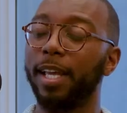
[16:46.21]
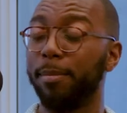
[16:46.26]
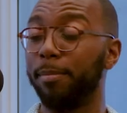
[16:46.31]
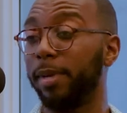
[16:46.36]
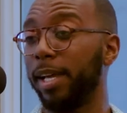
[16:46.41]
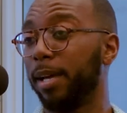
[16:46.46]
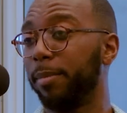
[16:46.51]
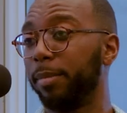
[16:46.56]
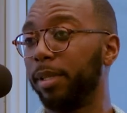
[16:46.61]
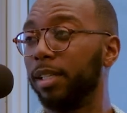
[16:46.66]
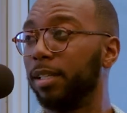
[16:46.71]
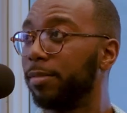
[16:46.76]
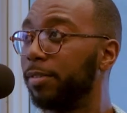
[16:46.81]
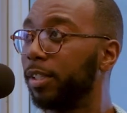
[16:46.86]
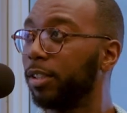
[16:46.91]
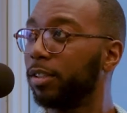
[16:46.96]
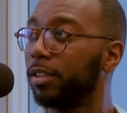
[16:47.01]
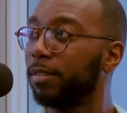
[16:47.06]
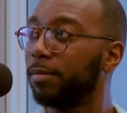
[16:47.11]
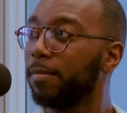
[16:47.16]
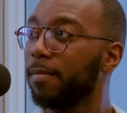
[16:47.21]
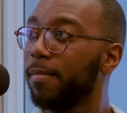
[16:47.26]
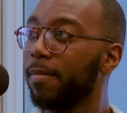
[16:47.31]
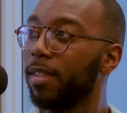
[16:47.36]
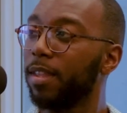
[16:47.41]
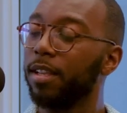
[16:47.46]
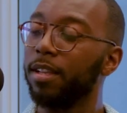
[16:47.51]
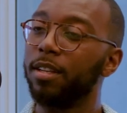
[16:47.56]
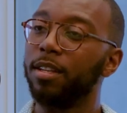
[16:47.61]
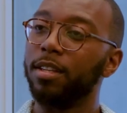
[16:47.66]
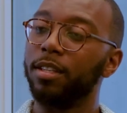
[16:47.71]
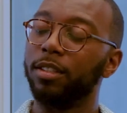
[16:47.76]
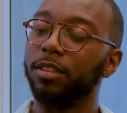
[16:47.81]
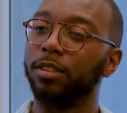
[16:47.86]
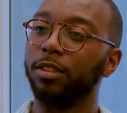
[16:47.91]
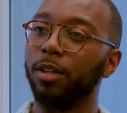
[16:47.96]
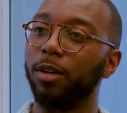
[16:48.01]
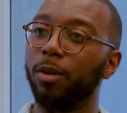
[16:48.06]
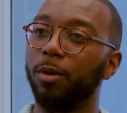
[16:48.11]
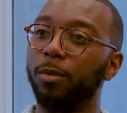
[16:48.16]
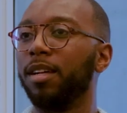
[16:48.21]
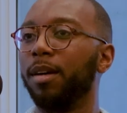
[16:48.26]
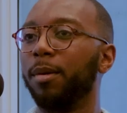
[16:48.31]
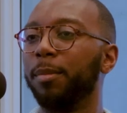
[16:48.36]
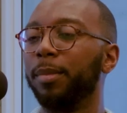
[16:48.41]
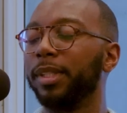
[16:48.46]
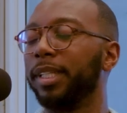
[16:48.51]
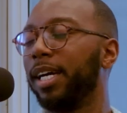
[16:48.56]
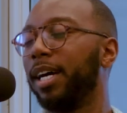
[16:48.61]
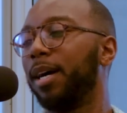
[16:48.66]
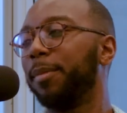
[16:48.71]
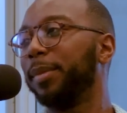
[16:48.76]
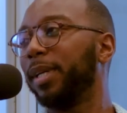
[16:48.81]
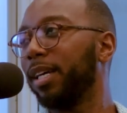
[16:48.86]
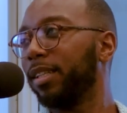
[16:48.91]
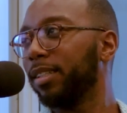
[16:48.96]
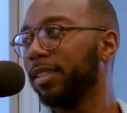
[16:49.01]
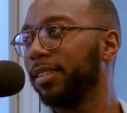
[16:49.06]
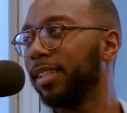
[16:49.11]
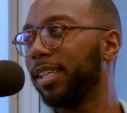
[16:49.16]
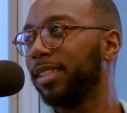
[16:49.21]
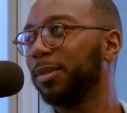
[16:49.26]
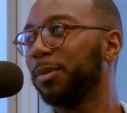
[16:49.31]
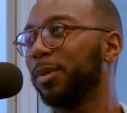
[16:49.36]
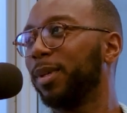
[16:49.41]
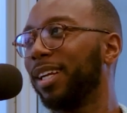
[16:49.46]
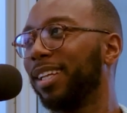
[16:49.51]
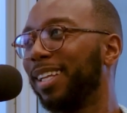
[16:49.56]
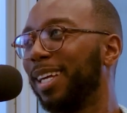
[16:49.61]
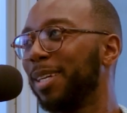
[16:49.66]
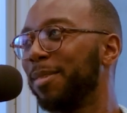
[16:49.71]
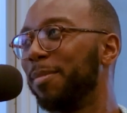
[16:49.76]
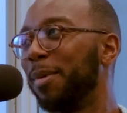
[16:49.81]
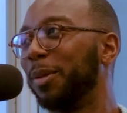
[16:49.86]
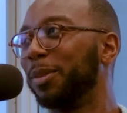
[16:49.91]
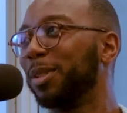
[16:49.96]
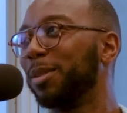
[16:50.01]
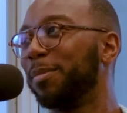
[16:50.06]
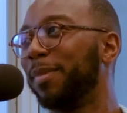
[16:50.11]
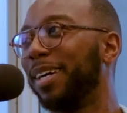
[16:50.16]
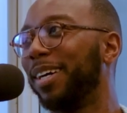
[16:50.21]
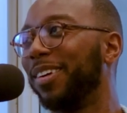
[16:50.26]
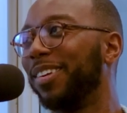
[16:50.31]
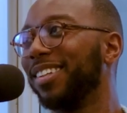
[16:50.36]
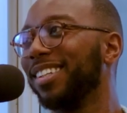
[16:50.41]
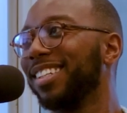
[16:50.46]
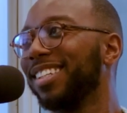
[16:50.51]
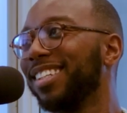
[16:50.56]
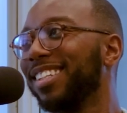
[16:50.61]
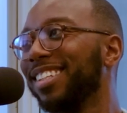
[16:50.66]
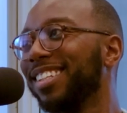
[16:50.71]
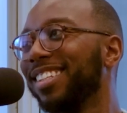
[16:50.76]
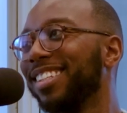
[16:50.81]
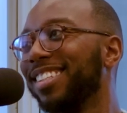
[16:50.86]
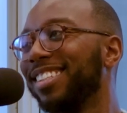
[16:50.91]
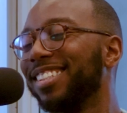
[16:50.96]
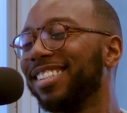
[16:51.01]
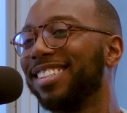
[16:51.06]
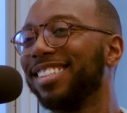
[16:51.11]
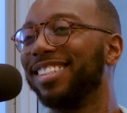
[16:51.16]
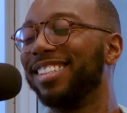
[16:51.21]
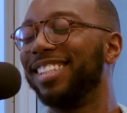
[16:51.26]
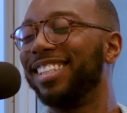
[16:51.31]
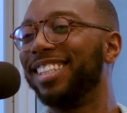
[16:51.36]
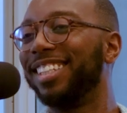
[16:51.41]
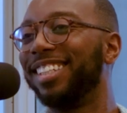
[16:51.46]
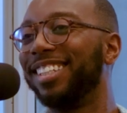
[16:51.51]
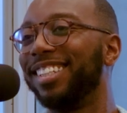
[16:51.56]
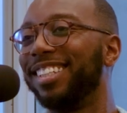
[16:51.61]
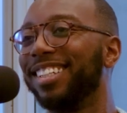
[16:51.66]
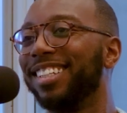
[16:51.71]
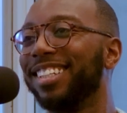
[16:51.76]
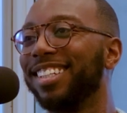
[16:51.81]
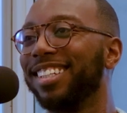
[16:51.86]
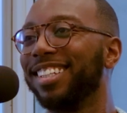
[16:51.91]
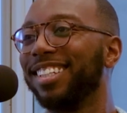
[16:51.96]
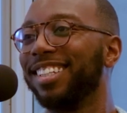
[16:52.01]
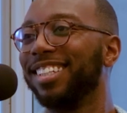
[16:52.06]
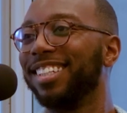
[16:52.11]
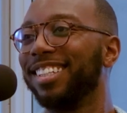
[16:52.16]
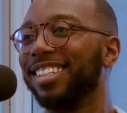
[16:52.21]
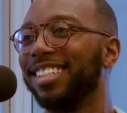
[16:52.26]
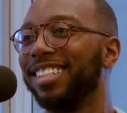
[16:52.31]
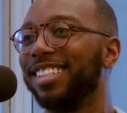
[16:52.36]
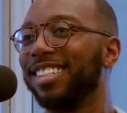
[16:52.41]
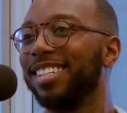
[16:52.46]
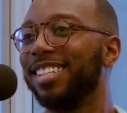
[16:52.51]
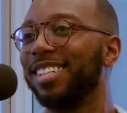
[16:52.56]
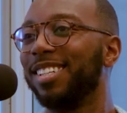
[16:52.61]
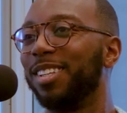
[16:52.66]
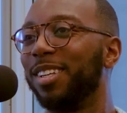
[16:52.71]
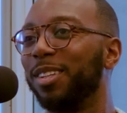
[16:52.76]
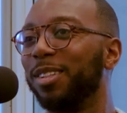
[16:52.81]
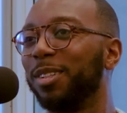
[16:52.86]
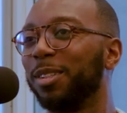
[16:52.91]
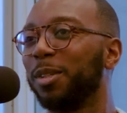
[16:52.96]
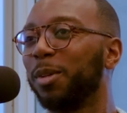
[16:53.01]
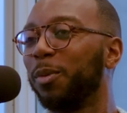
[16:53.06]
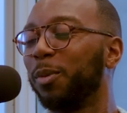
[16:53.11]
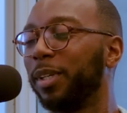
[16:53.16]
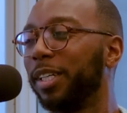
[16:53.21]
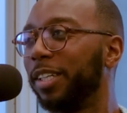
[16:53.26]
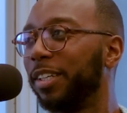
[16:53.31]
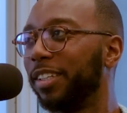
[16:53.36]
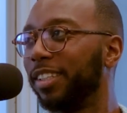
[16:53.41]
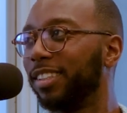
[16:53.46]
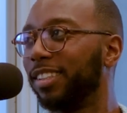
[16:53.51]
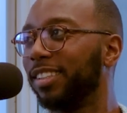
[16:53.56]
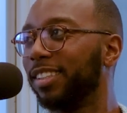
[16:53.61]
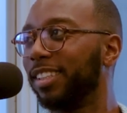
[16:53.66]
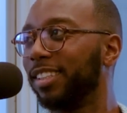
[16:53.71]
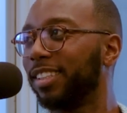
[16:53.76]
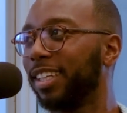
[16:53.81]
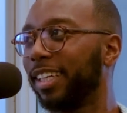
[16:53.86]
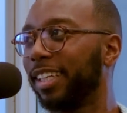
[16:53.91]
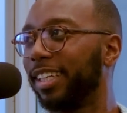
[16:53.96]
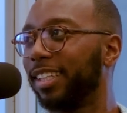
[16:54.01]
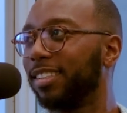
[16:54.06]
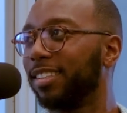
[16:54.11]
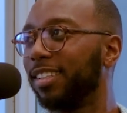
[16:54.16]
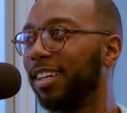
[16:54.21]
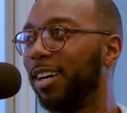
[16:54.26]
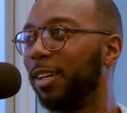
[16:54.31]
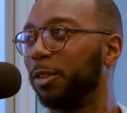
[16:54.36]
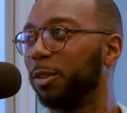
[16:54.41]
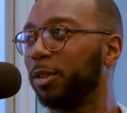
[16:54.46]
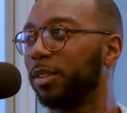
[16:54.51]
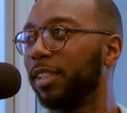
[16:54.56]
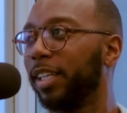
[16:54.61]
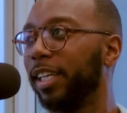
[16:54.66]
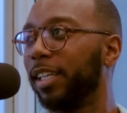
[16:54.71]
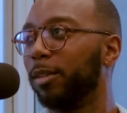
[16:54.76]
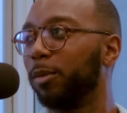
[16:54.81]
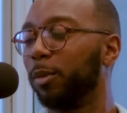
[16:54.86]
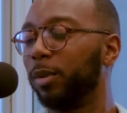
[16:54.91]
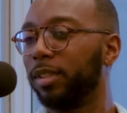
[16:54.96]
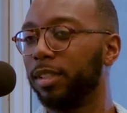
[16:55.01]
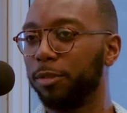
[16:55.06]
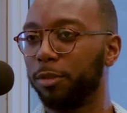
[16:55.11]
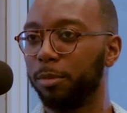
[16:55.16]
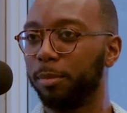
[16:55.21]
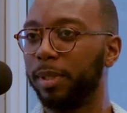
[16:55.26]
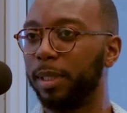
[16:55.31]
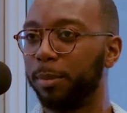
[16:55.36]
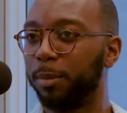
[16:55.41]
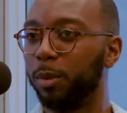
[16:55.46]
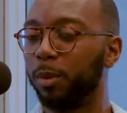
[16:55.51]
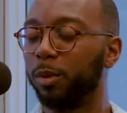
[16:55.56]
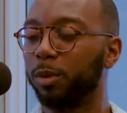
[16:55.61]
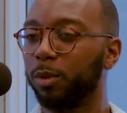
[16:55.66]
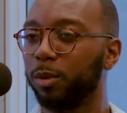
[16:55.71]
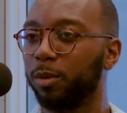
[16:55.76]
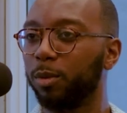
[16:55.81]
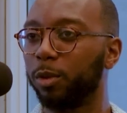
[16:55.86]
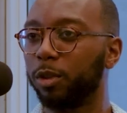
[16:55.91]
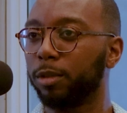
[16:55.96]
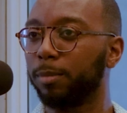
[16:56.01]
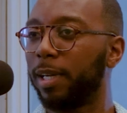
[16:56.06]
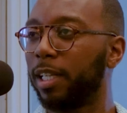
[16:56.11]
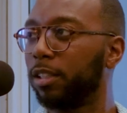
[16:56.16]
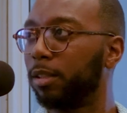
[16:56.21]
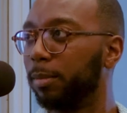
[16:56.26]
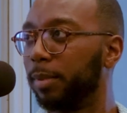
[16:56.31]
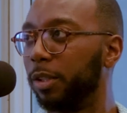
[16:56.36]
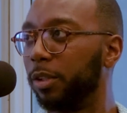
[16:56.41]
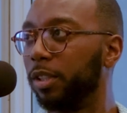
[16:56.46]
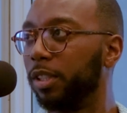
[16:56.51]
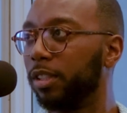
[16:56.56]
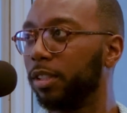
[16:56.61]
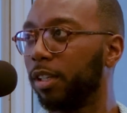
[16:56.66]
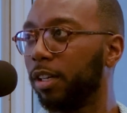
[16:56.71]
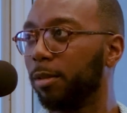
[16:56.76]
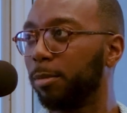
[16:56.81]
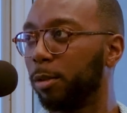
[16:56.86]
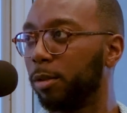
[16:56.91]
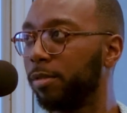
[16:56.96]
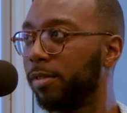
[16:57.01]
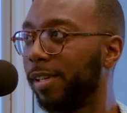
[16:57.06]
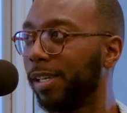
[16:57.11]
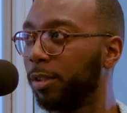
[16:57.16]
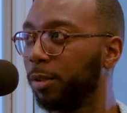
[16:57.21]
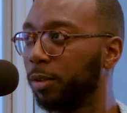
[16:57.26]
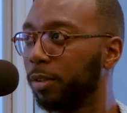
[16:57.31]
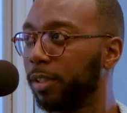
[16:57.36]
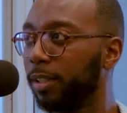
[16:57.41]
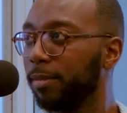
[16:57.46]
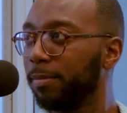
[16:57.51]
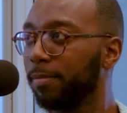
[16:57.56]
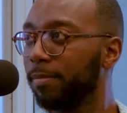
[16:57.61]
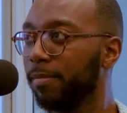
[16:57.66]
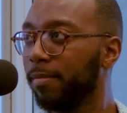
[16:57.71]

and being efficient. So, but yeah, I mean, I think that's what I like most about the career. It's I get to understand what different people's responsibilities are professionally,